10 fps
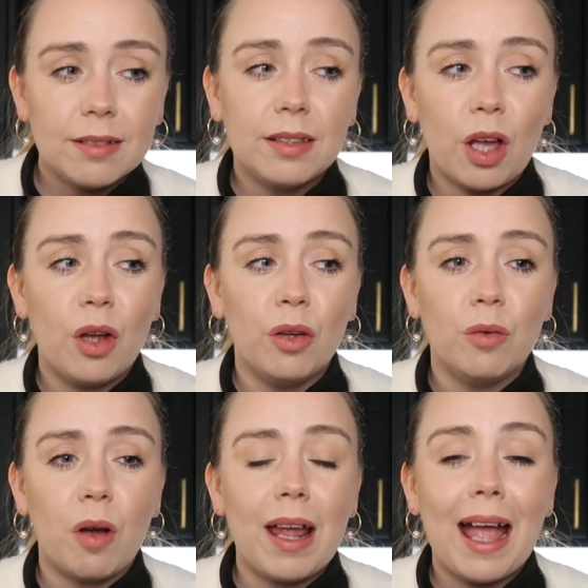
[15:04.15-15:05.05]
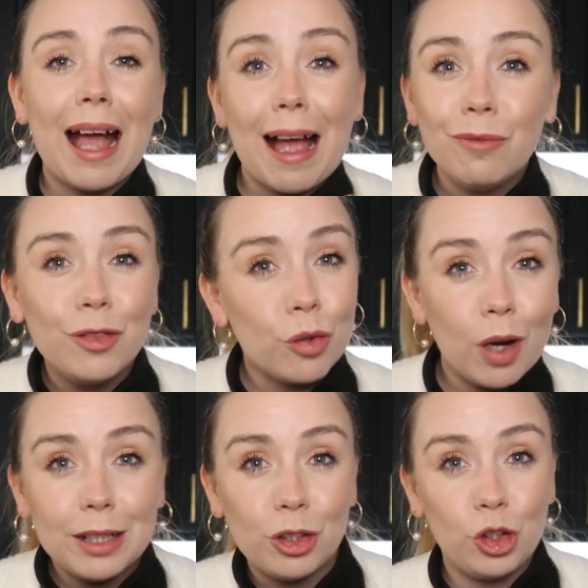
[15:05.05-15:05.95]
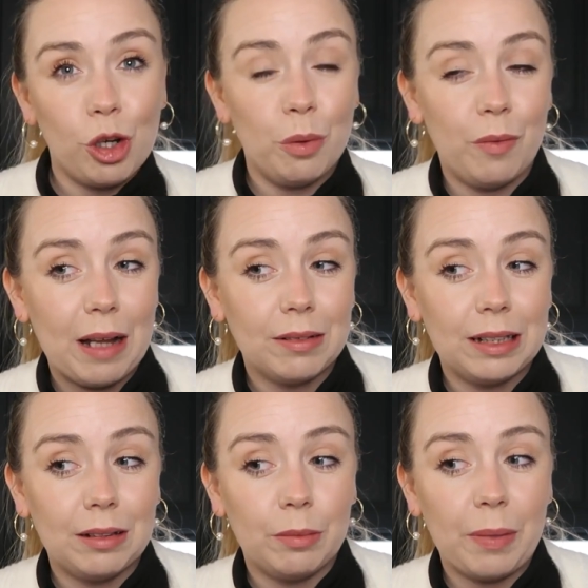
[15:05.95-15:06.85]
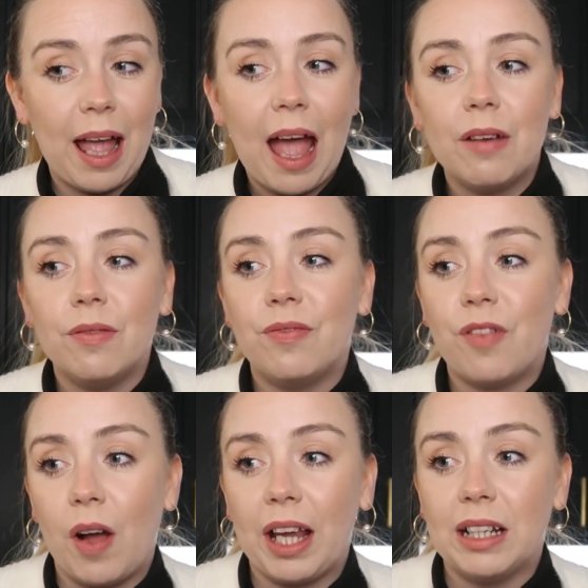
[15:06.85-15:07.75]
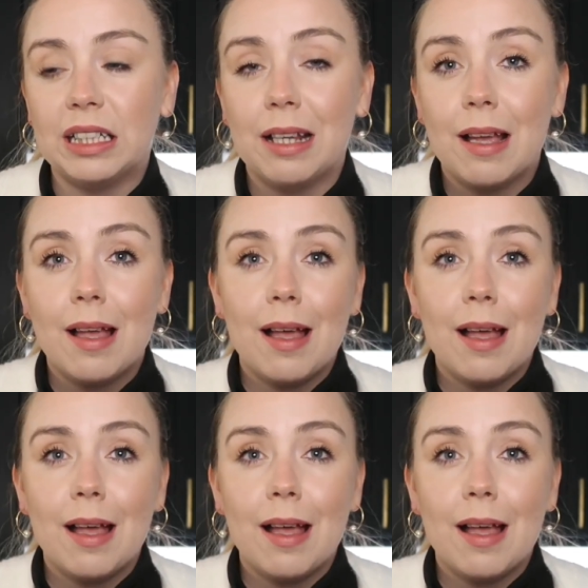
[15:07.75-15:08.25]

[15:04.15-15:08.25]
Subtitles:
So I have tried to shop around a little bit and find